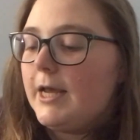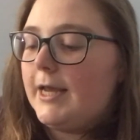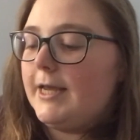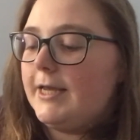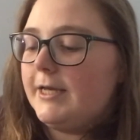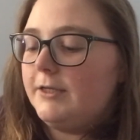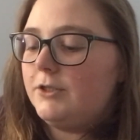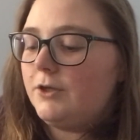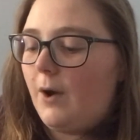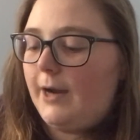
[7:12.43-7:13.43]
And
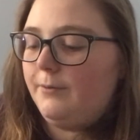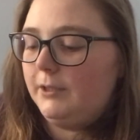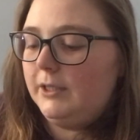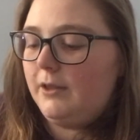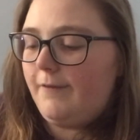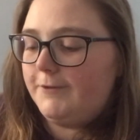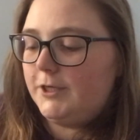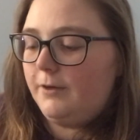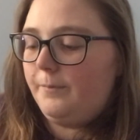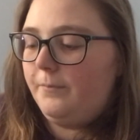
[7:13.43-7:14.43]
so I really love
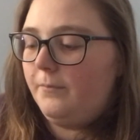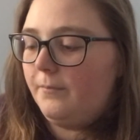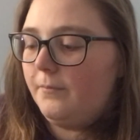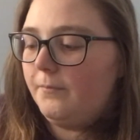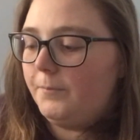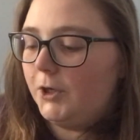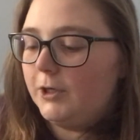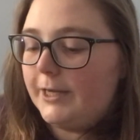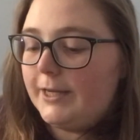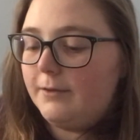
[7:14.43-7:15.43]
to
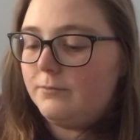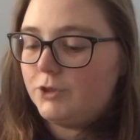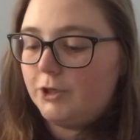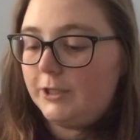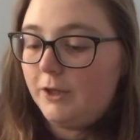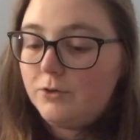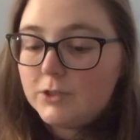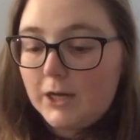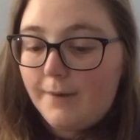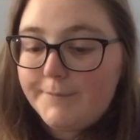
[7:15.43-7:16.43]
burn it during those
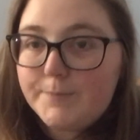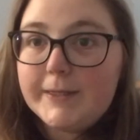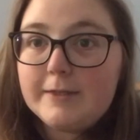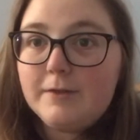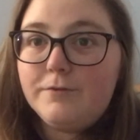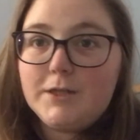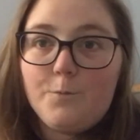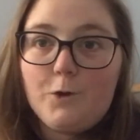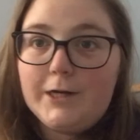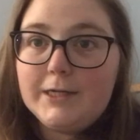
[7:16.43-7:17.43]
times because if
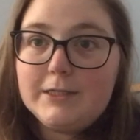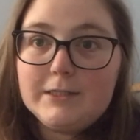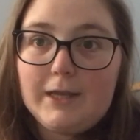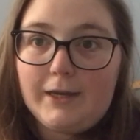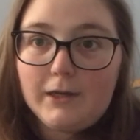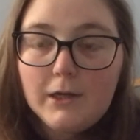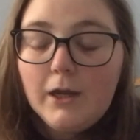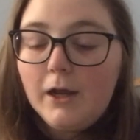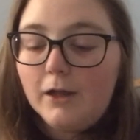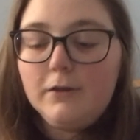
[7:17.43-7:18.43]
someone is like
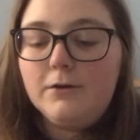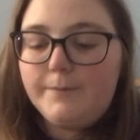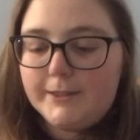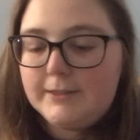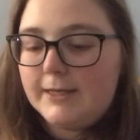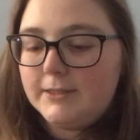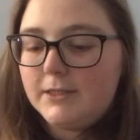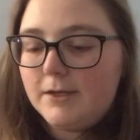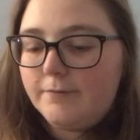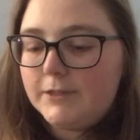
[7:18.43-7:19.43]
a little bit
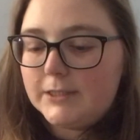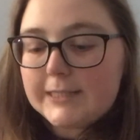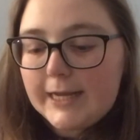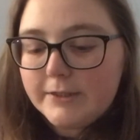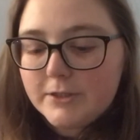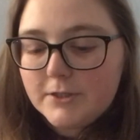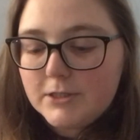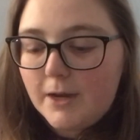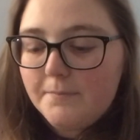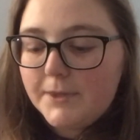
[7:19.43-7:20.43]
sensitive to scents or
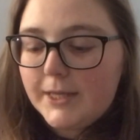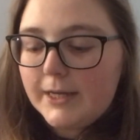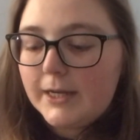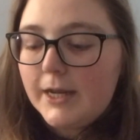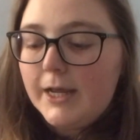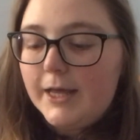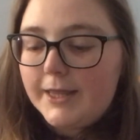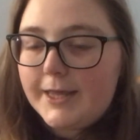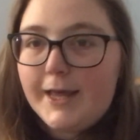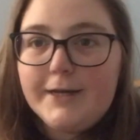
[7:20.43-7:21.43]
something,
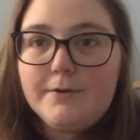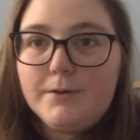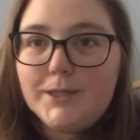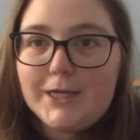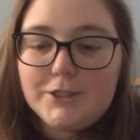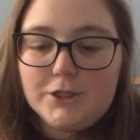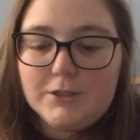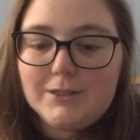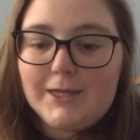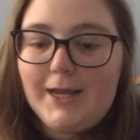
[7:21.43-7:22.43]
then they
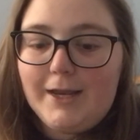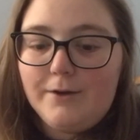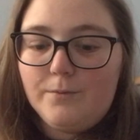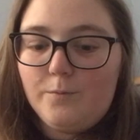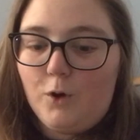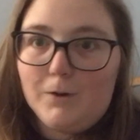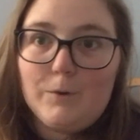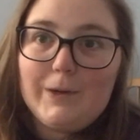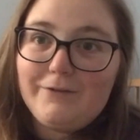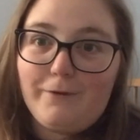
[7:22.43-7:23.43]
just can walk
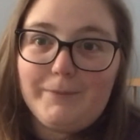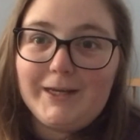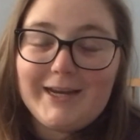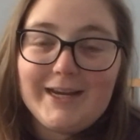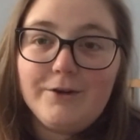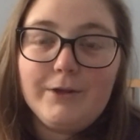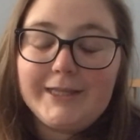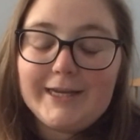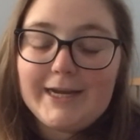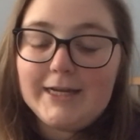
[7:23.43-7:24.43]
away from the candle and
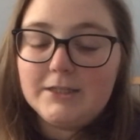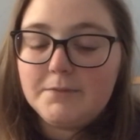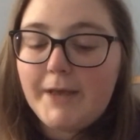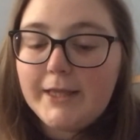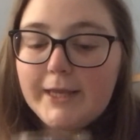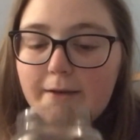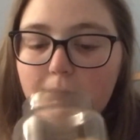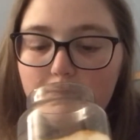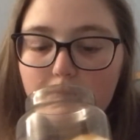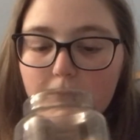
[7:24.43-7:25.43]
they can't smell it.
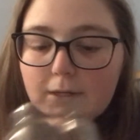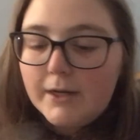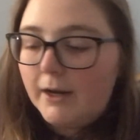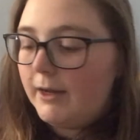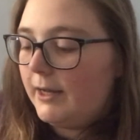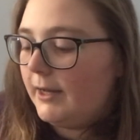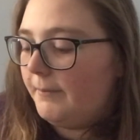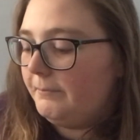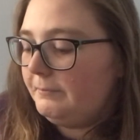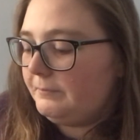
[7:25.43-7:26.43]
Um,